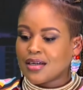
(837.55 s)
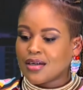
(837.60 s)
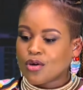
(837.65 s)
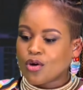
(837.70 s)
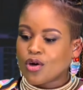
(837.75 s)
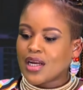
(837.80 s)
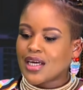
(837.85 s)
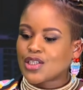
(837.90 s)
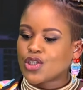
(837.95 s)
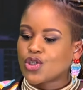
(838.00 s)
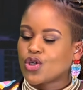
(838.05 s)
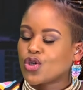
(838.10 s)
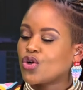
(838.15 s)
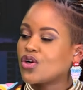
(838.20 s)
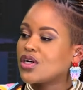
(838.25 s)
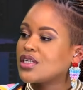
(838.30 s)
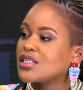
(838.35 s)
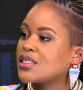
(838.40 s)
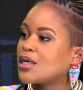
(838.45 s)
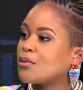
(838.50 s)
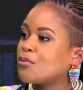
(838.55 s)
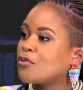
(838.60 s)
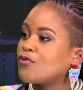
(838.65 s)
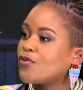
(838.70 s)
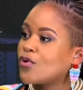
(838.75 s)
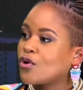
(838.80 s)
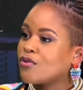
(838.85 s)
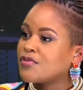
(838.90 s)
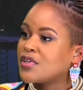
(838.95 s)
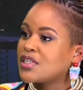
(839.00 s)
collection or a sum of
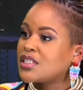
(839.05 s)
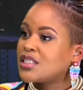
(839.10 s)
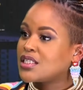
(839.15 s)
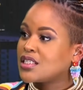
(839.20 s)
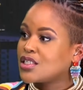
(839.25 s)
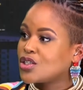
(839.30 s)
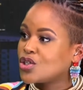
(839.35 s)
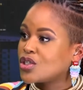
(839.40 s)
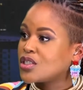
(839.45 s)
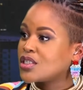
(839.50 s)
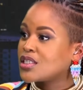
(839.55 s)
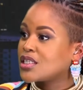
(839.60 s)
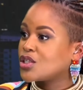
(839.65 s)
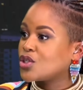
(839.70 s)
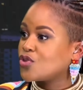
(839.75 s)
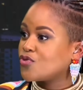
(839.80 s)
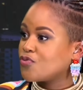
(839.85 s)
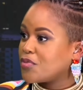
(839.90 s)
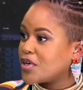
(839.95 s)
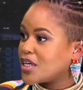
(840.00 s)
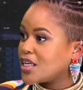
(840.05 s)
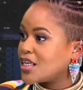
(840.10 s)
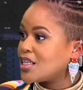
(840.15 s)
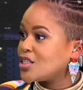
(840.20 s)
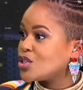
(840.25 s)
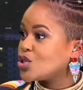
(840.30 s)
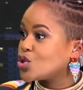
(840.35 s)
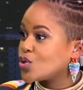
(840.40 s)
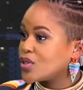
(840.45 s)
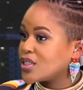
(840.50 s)
all of the decisions that you've made
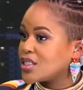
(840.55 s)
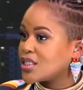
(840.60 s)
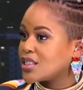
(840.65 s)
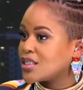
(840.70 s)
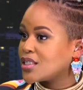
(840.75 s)
and choices.